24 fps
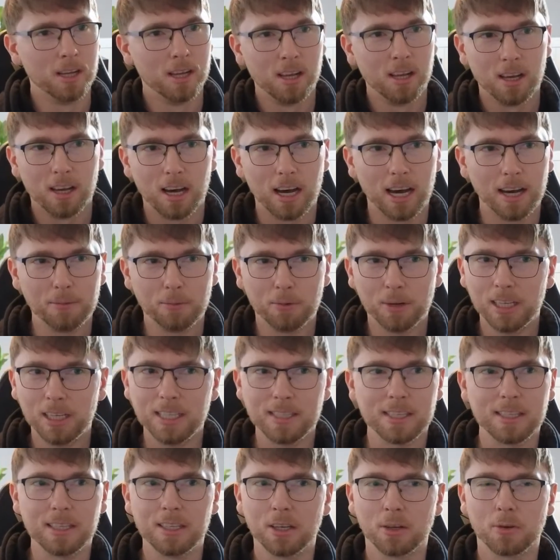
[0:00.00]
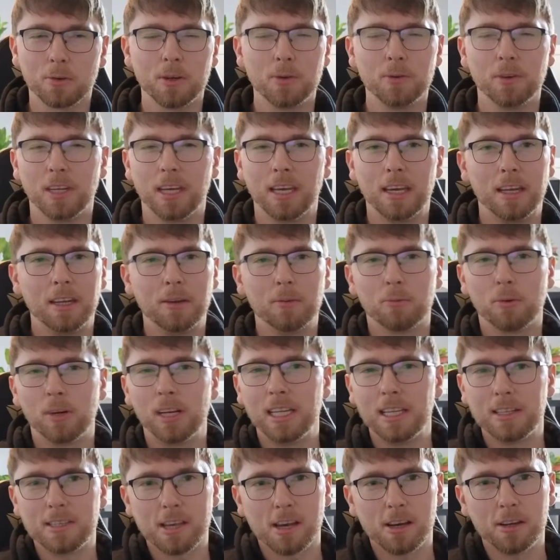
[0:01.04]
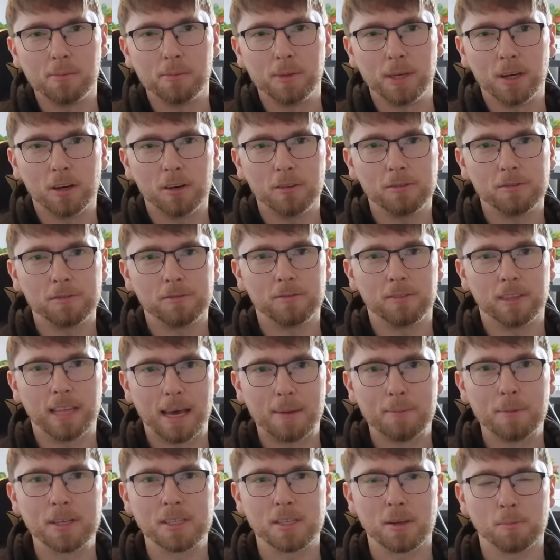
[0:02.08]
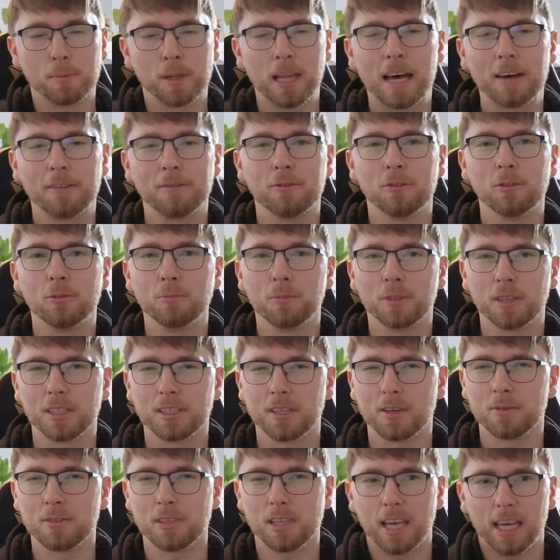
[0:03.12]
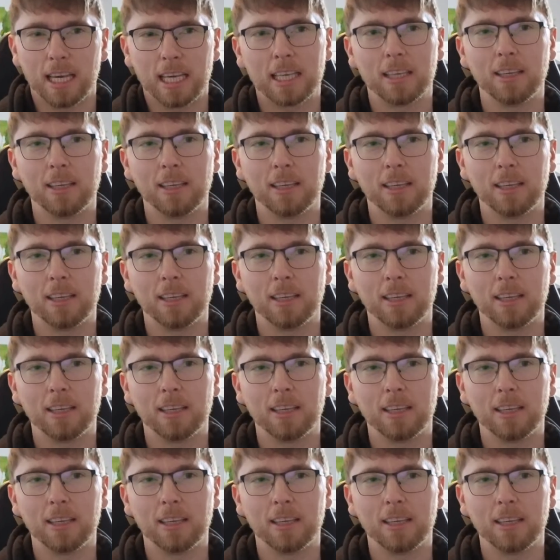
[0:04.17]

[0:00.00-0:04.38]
I really didn't agree with it, and it really turned me off them as a platform, because I was like,